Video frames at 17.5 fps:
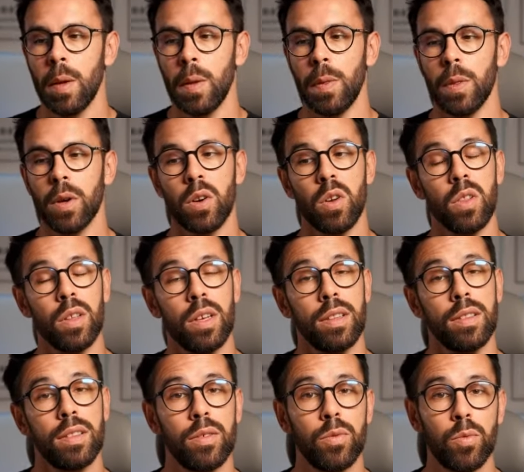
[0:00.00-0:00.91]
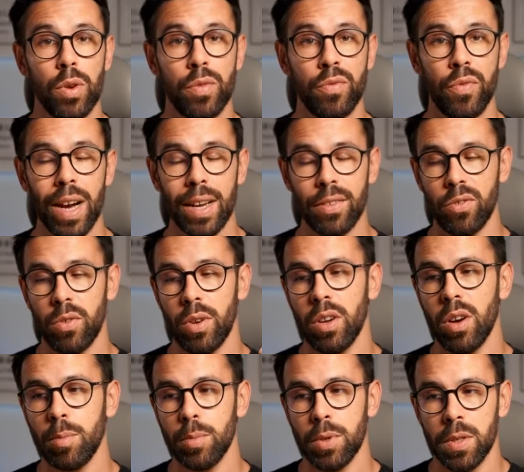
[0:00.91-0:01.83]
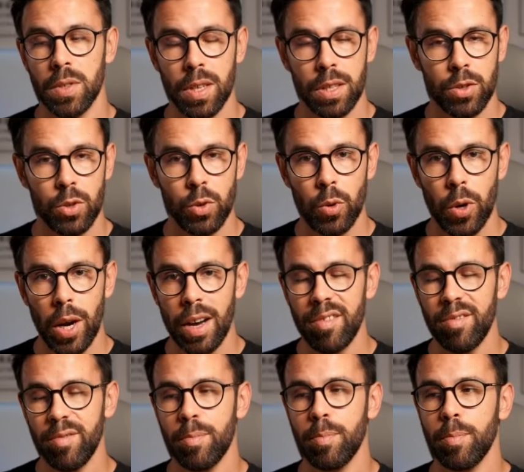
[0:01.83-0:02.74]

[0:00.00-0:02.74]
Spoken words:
not only in the refactoring options that you have,